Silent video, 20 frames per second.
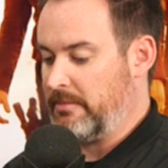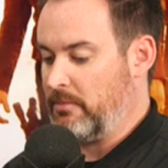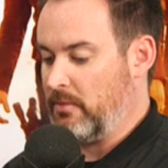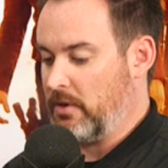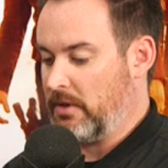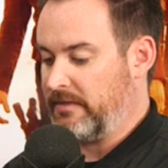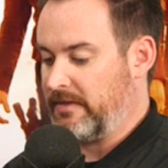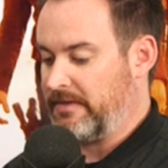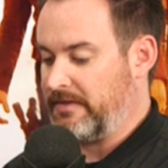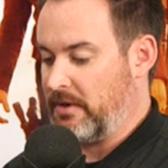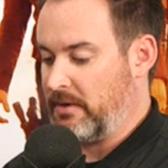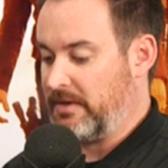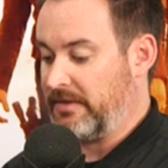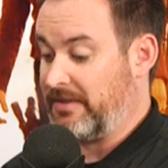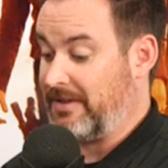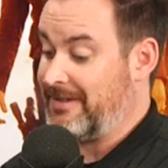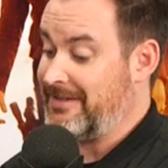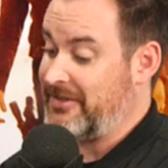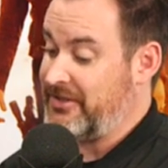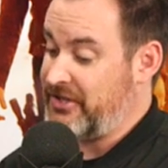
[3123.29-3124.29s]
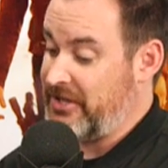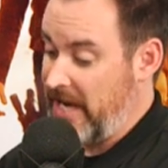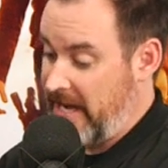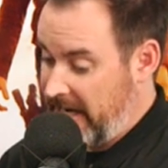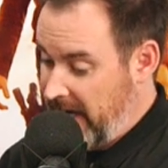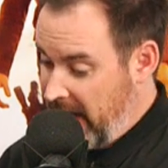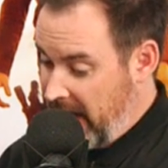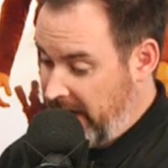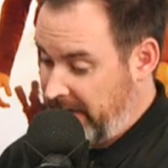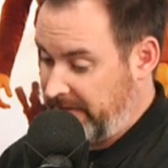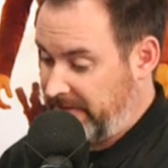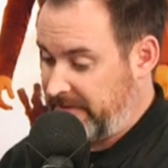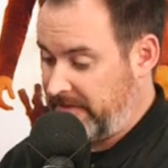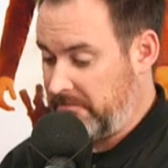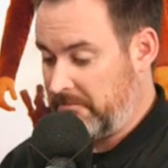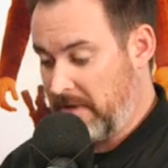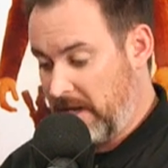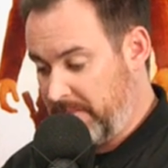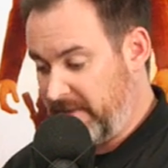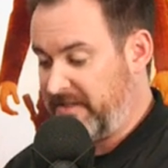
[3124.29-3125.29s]
more of a focus on Jedis,
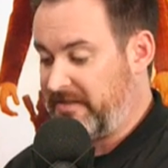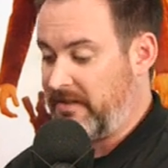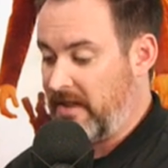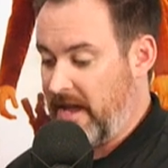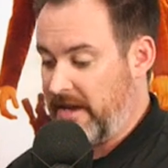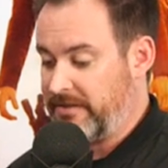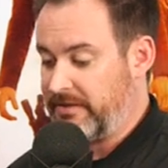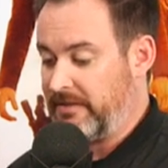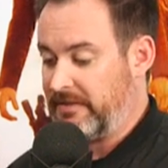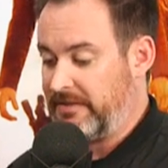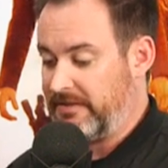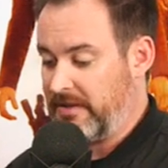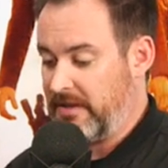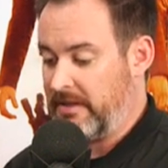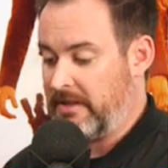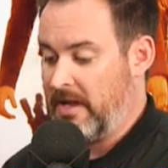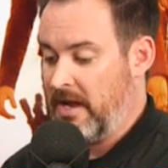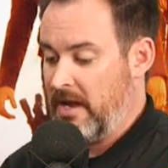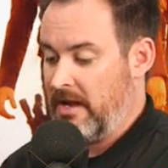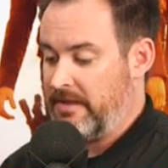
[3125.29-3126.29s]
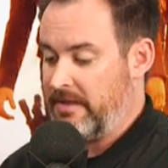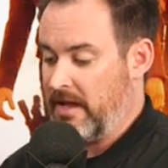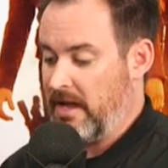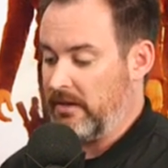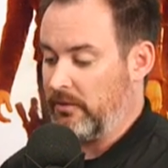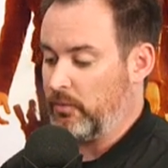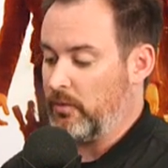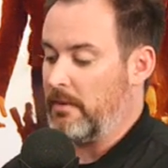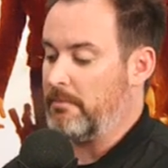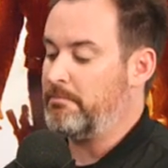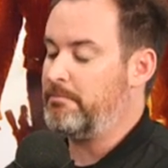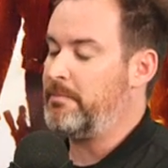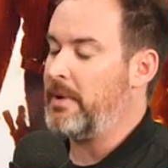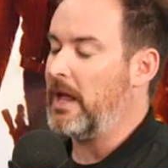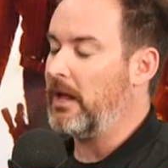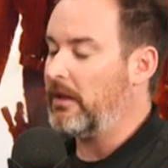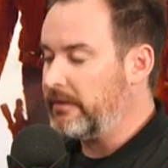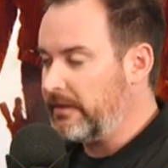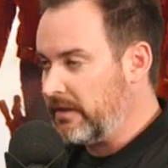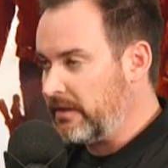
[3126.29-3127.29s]
maybe / Sith, than
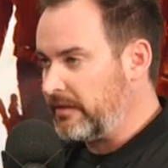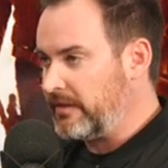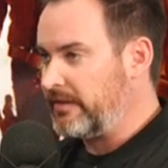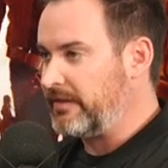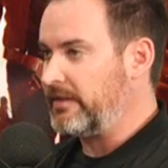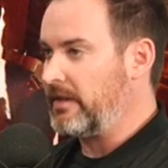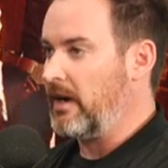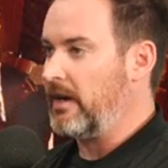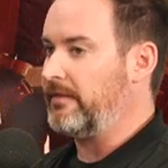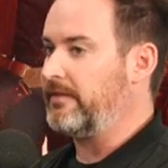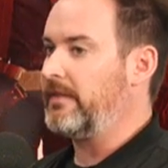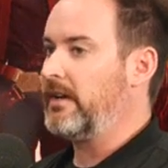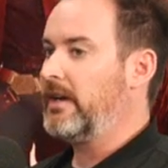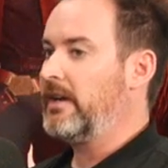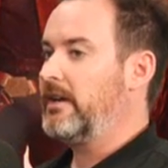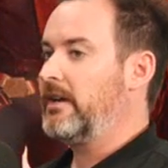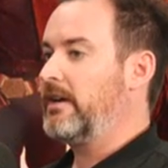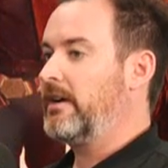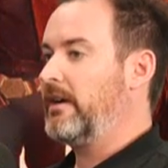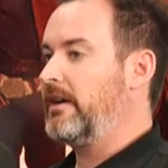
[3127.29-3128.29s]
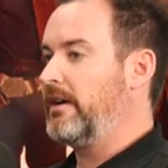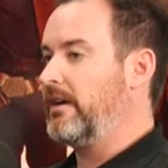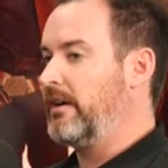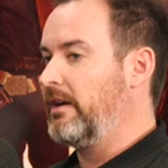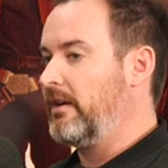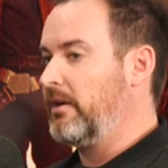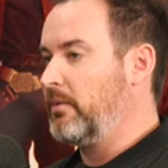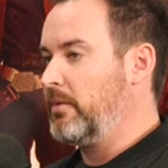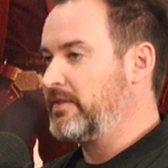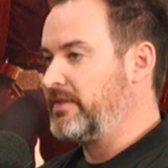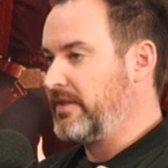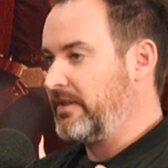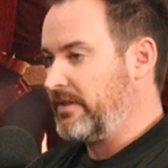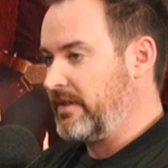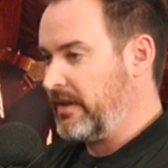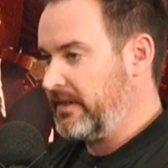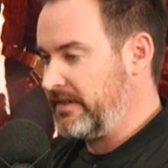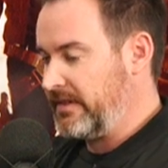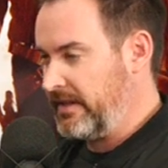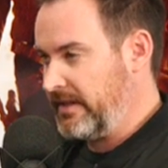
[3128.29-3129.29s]
rebellion stuff? What's your
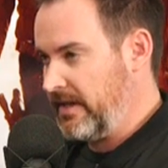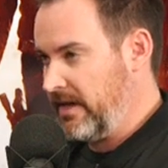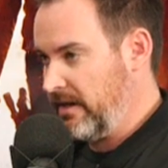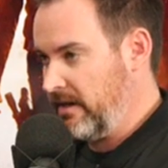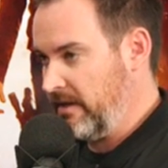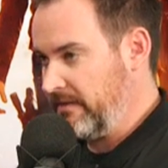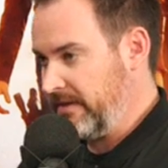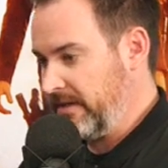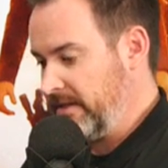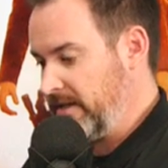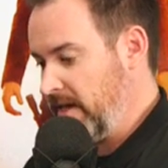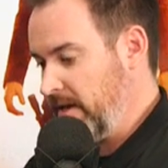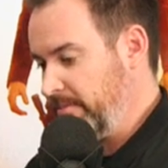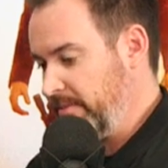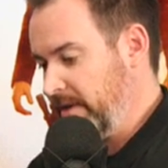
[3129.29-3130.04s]
thoughts on that off the top